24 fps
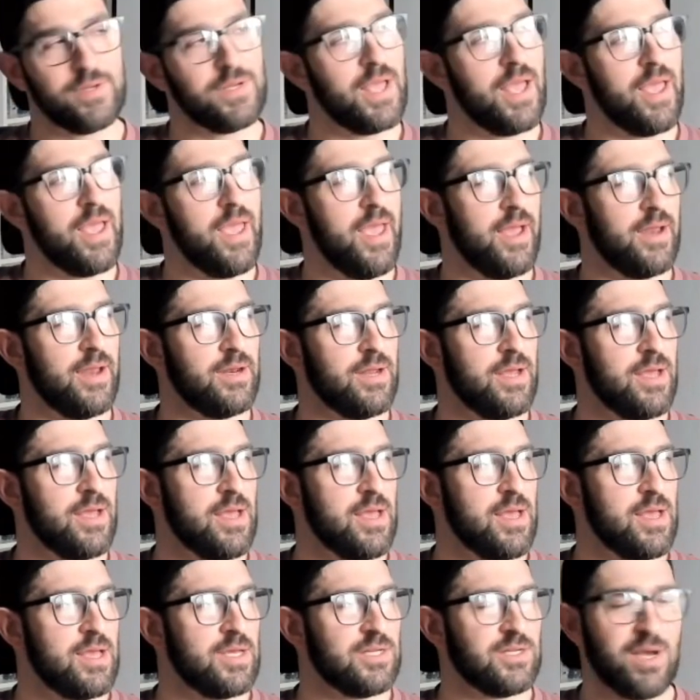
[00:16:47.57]
And
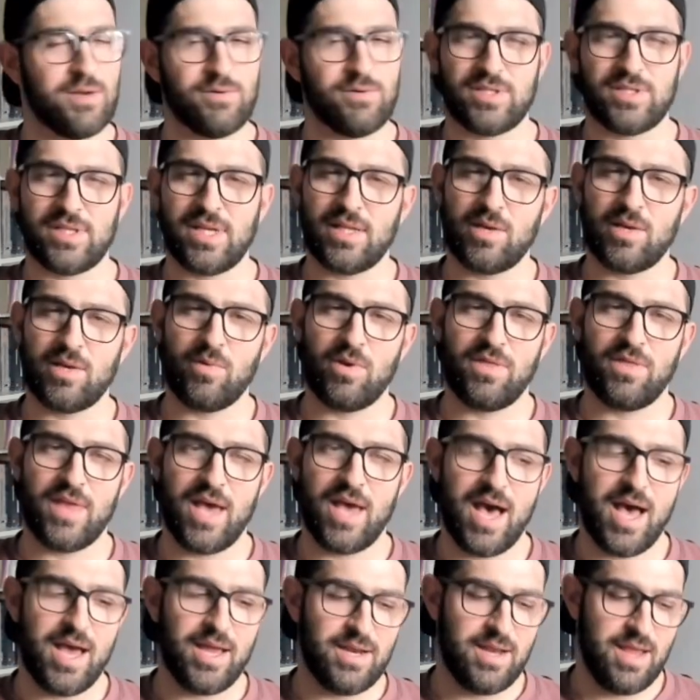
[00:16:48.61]
so I was dealing with
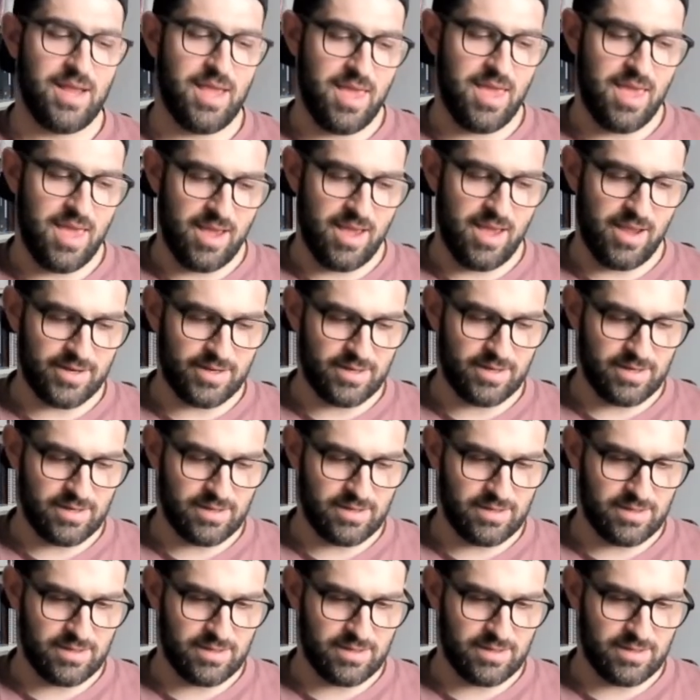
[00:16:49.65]
that, and